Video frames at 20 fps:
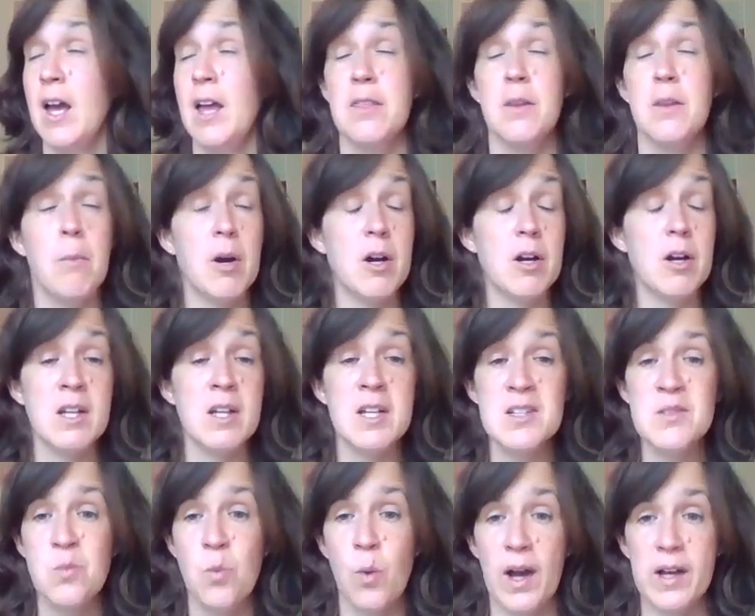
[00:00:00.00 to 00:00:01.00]
The market
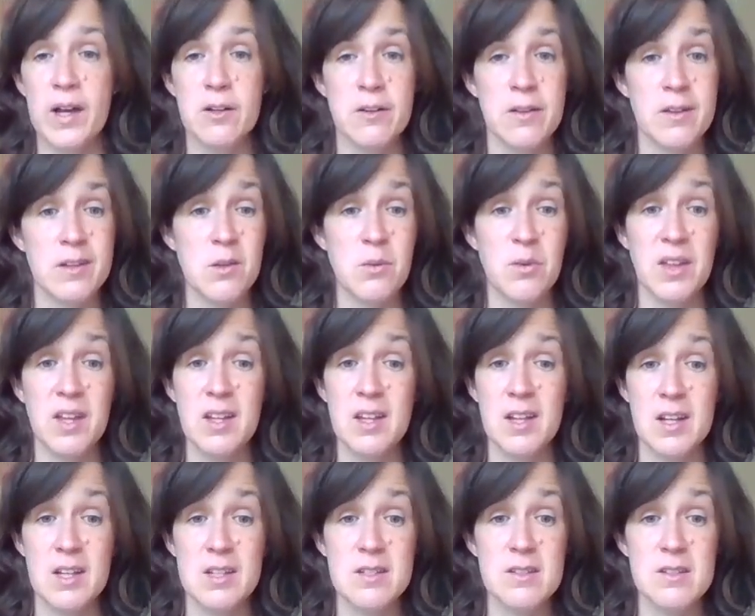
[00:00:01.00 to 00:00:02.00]
is wider than you think it
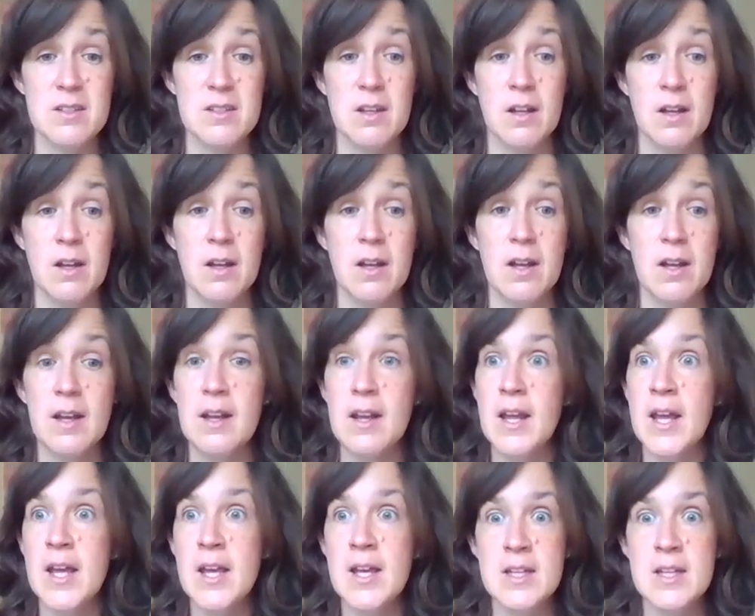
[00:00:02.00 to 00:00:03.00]
is. It
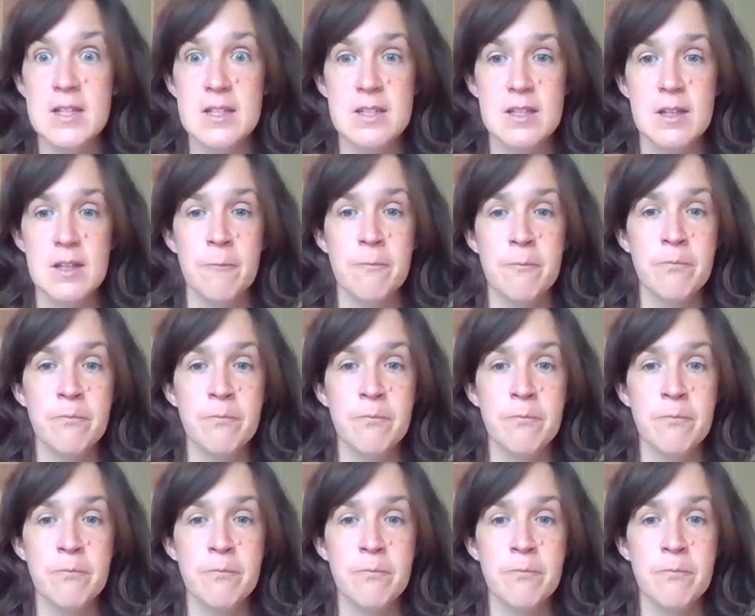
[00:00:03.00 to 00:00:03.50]
is.